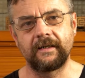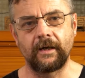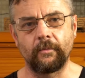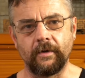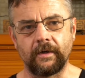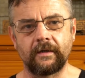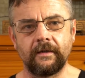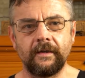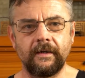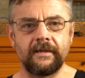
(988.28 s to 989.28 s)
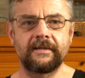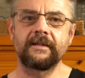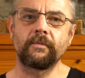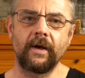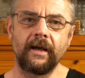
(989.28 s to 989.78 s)
network. This
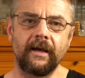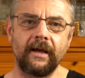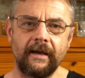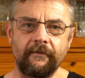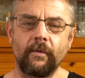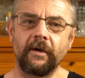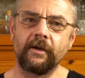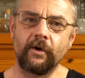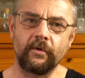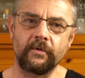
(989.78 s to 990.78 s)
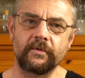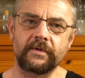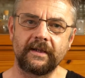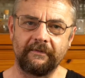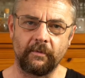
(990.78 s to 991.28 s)
is where everyone
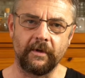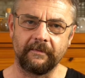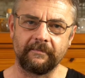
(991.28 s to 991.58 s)
knows everyone.